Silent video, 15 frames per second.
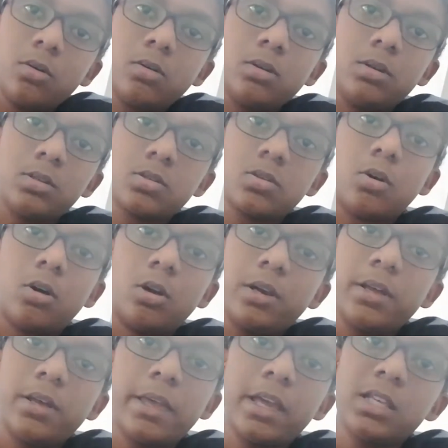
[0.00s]
is called
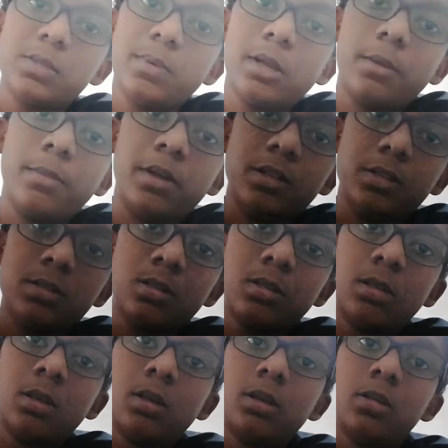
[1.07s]
experiments.
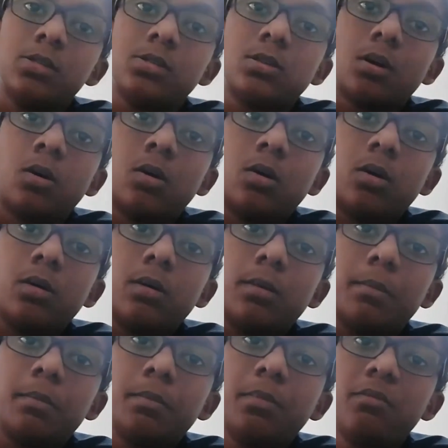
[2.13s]
So
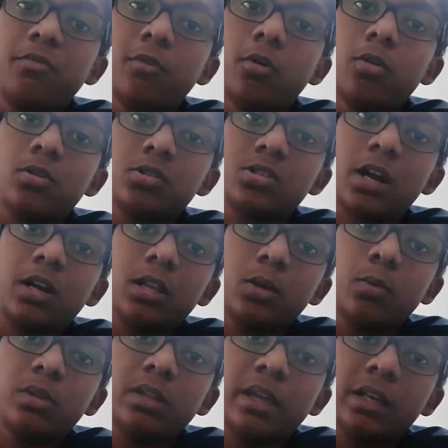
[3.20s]
before
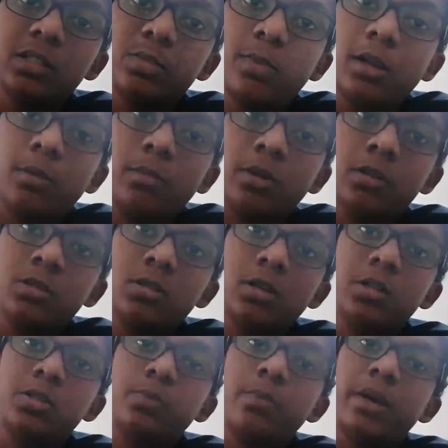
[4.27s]
starting with the experiments,
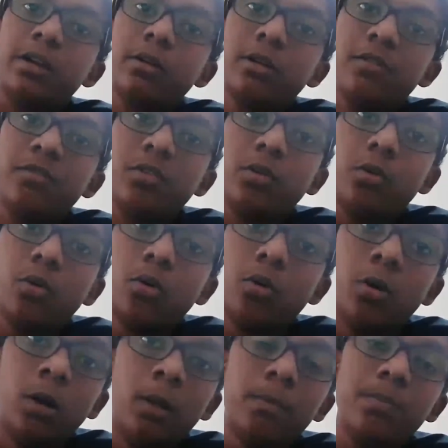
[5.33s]
it's better if you
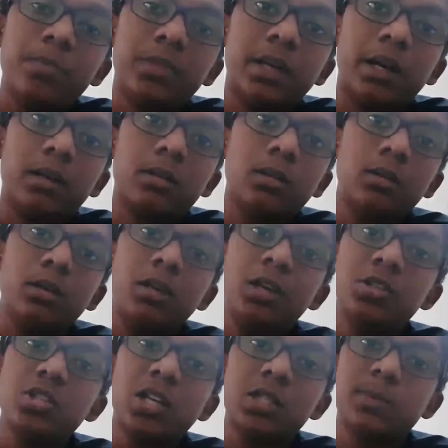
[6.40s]
know that
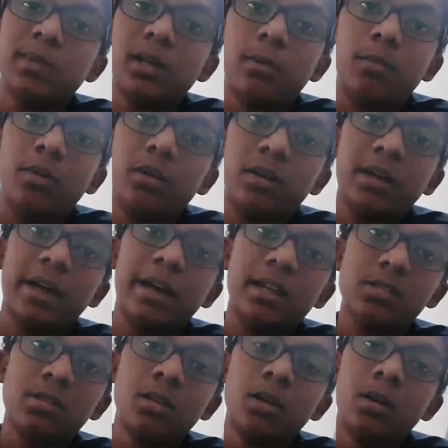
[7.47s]
each experiment
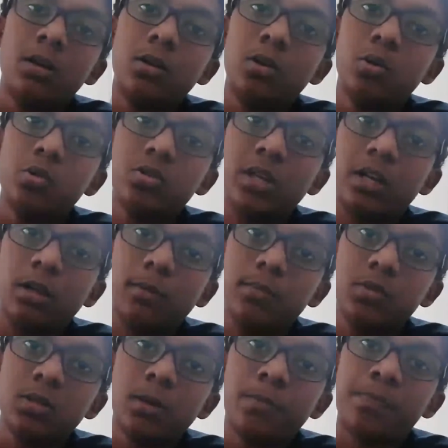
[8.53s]
has two
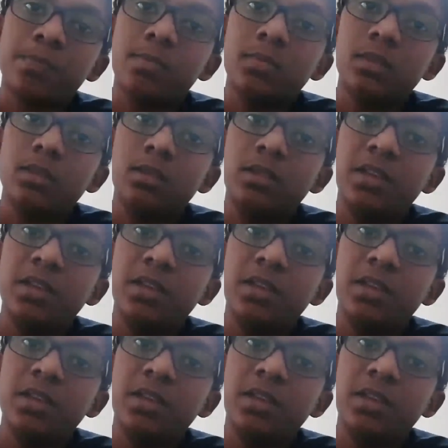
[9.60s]
setups: the